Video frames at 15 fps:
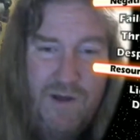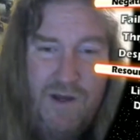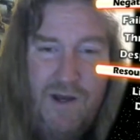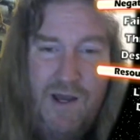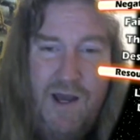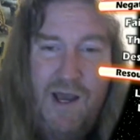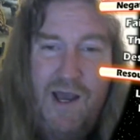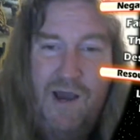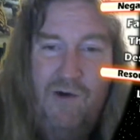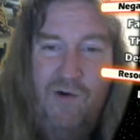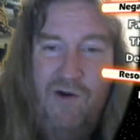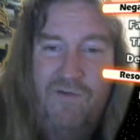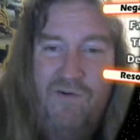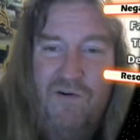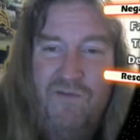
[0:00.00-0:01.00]

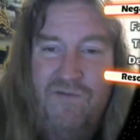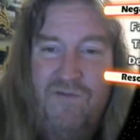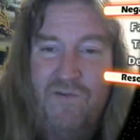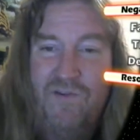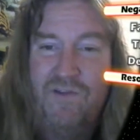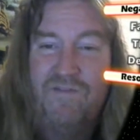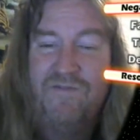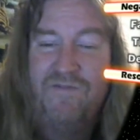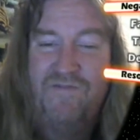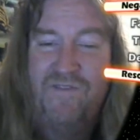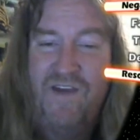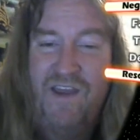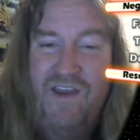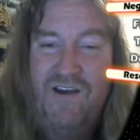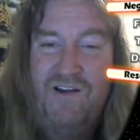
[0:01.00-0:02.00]
However, for the
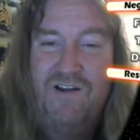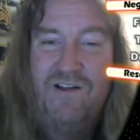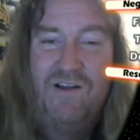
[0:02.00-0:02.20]
fail,